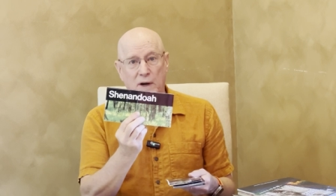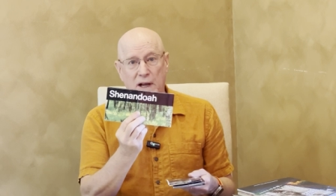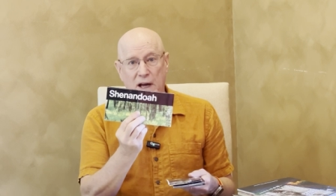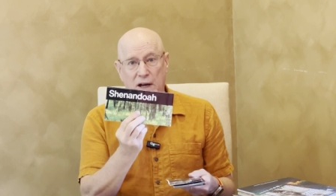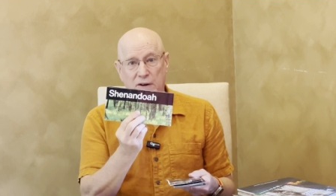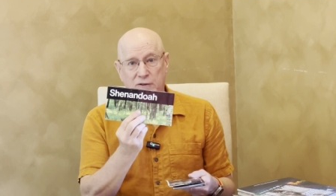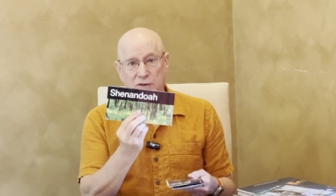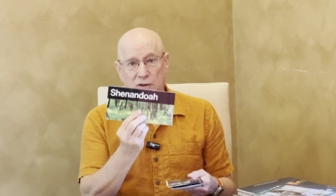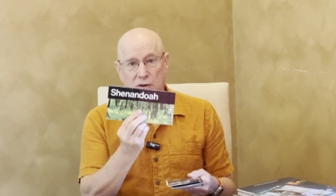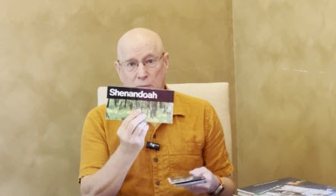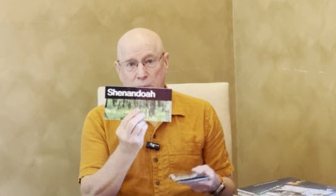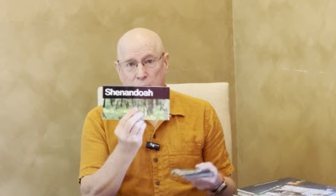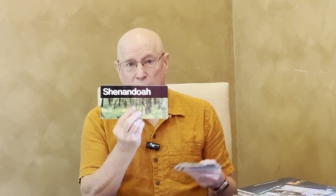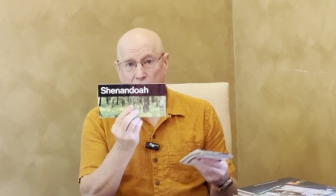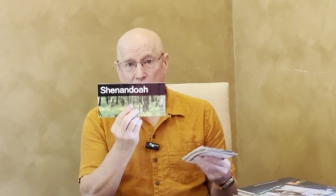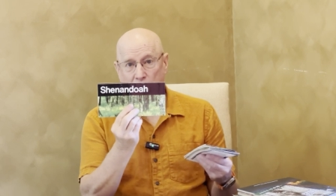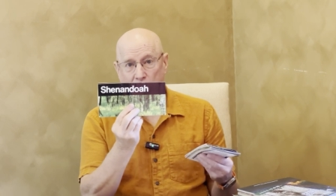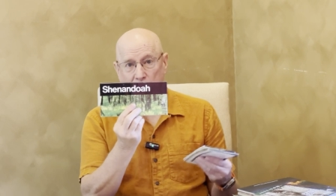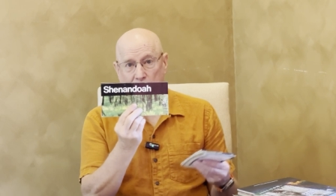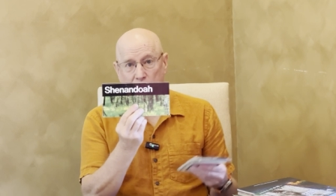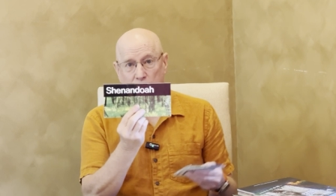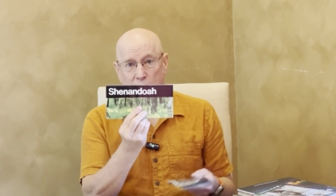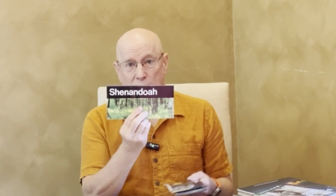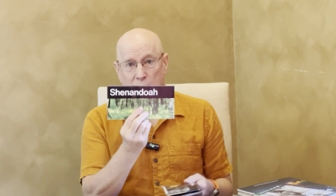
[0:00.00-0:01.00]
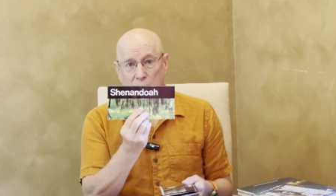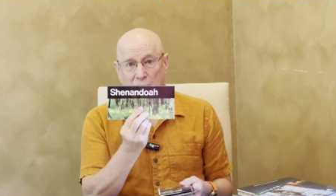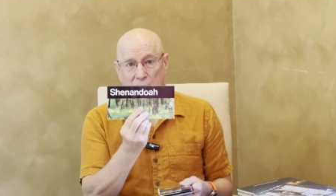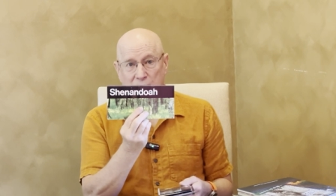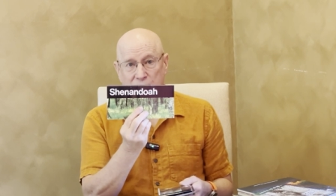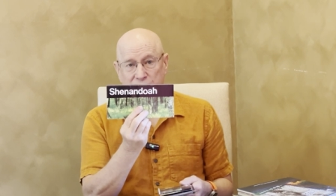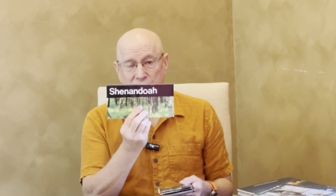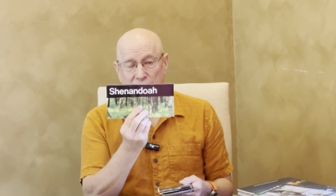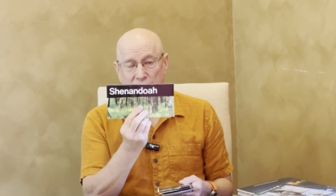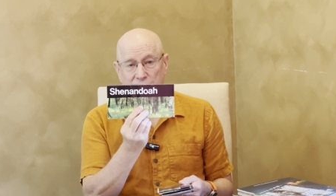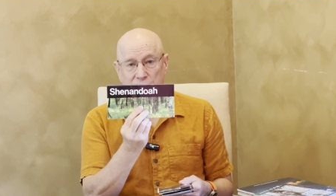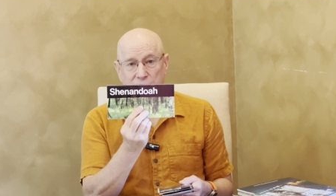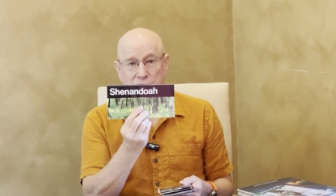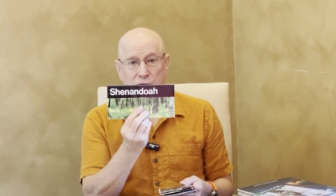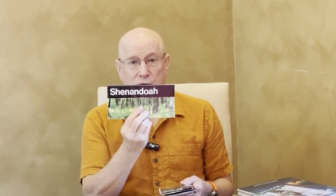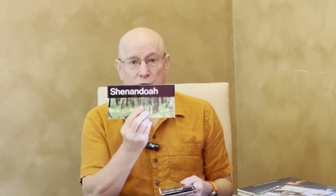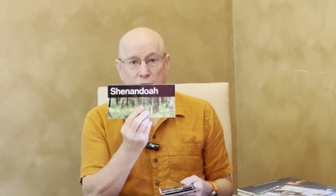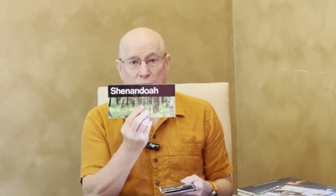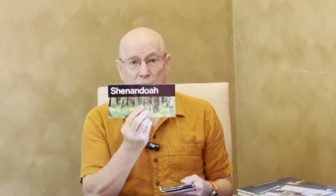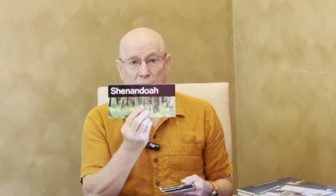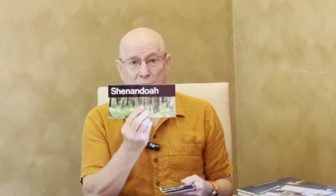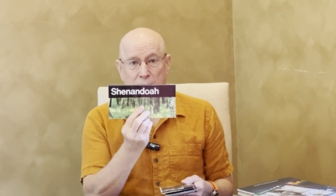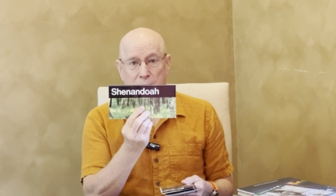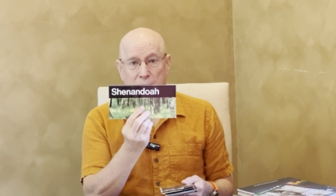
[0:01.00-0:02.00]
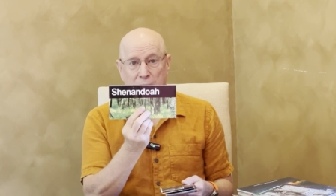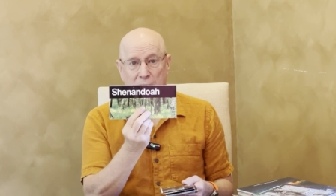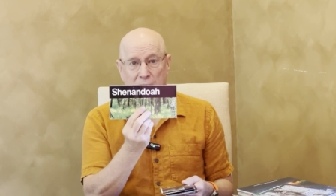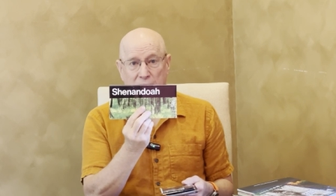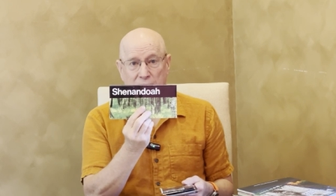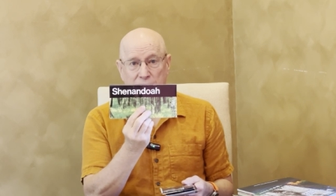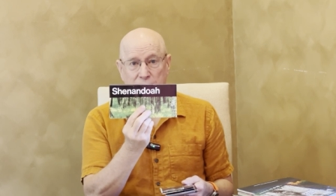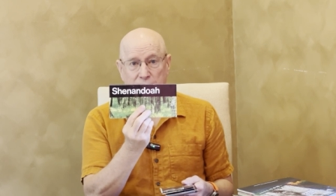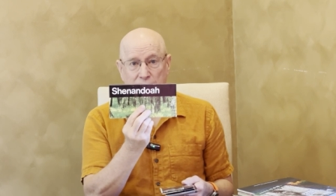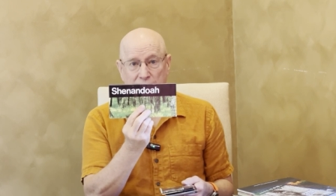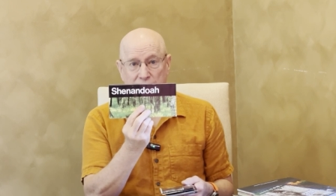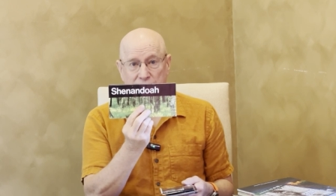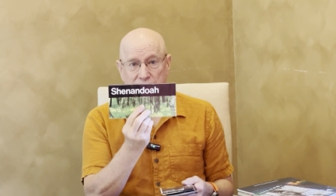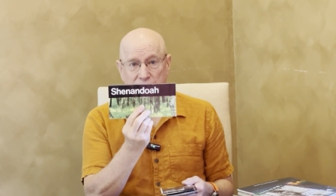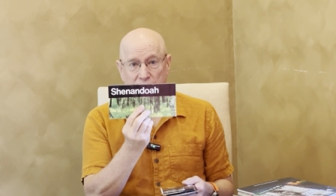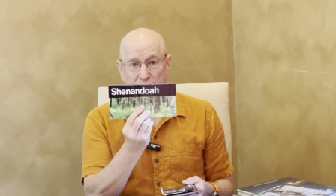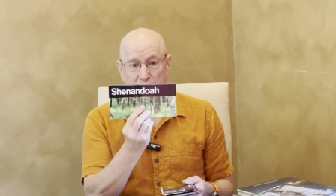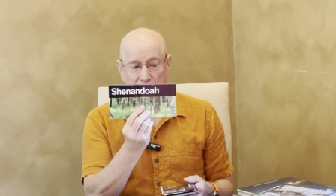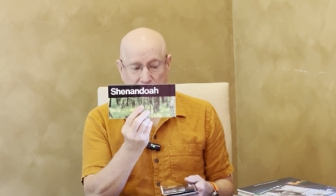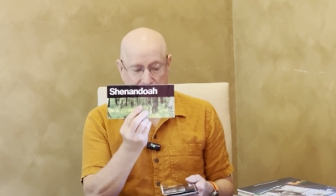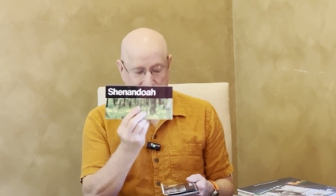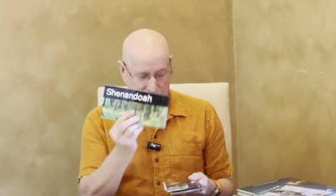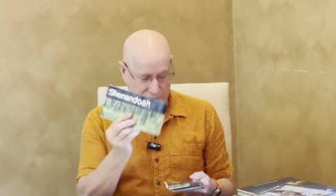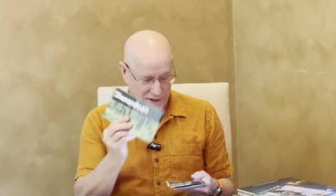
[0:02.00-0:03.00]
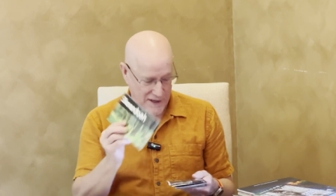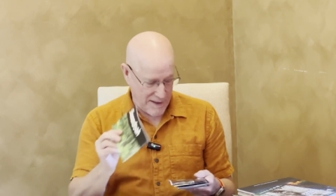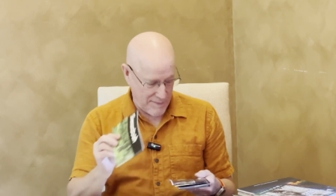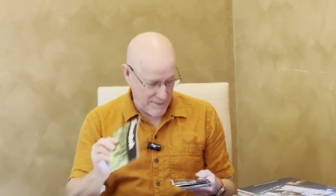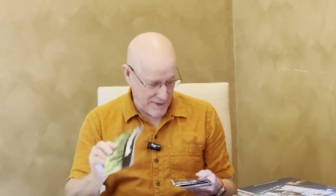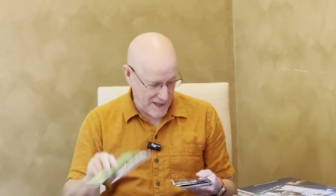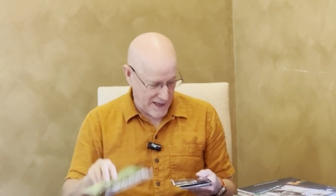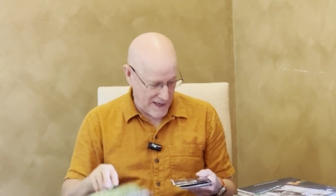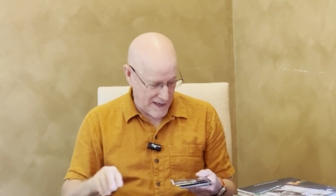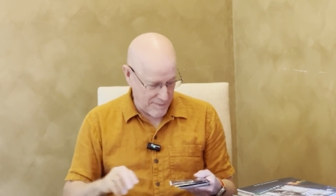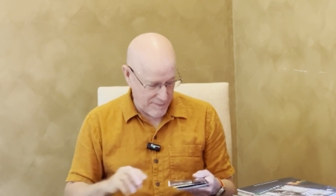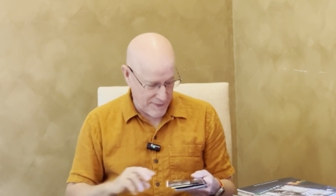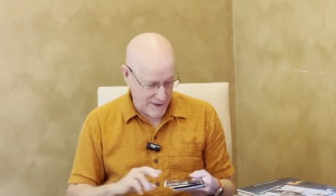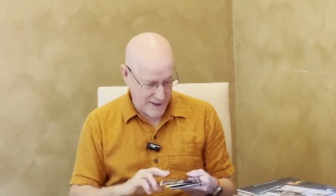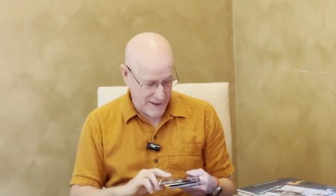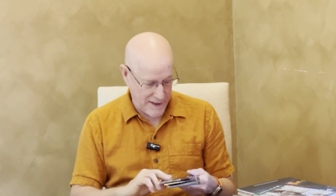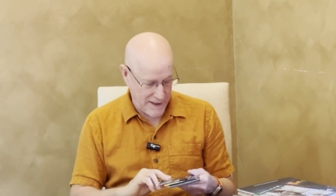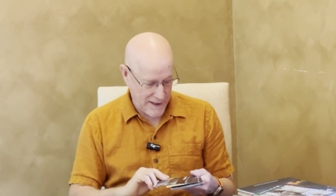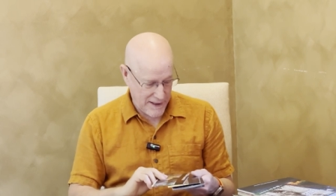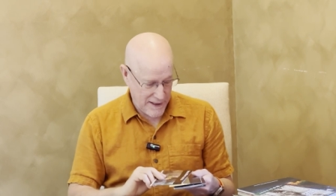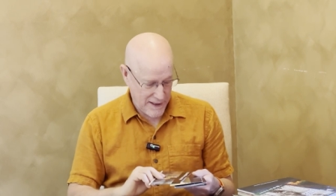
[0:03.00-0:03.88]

National Park, where my sons grew up, and I've spent so much time camping.